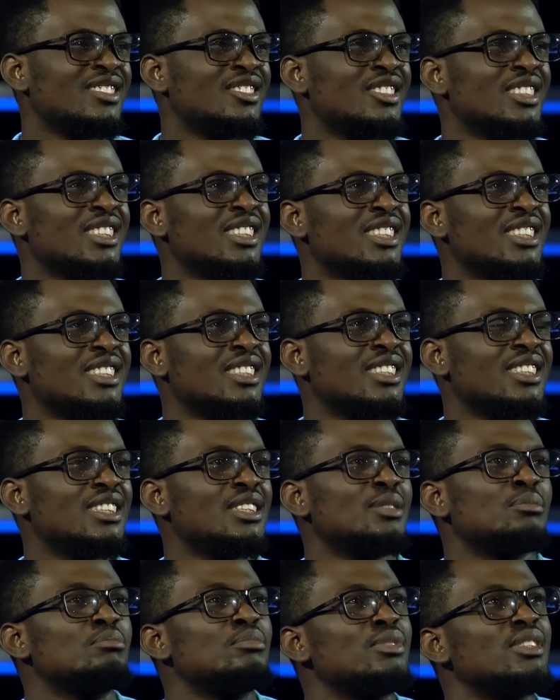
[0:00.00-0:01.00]
really
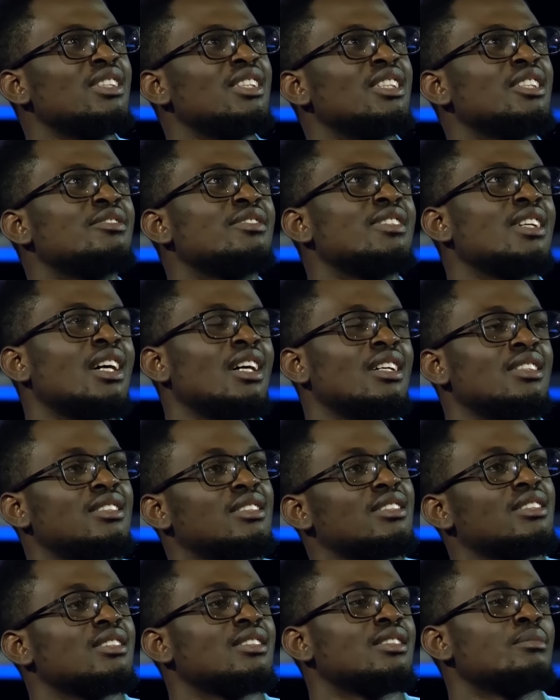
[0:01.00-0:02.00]
didn't believe
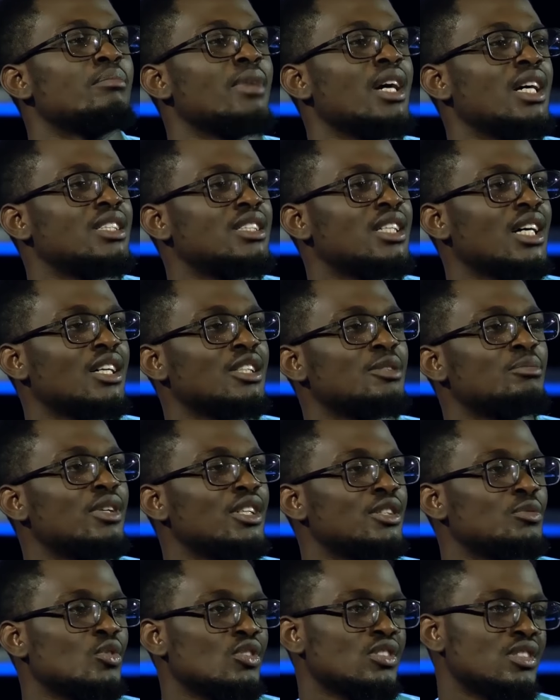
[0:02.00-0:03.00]
that my
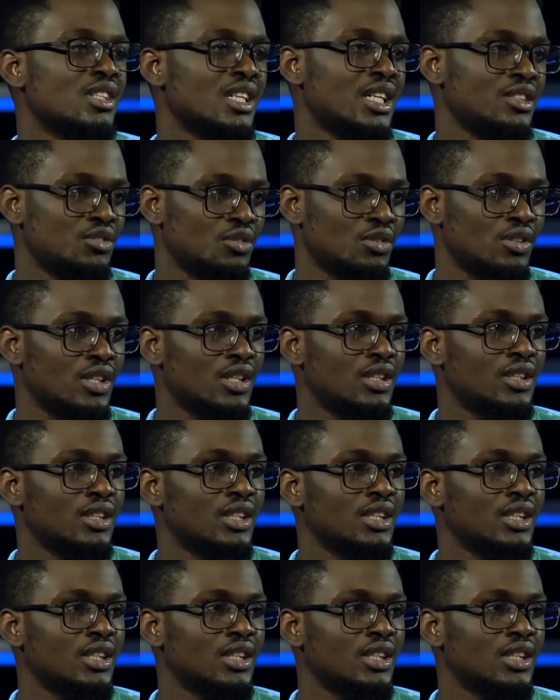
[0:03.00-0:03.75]
childbirth was natural.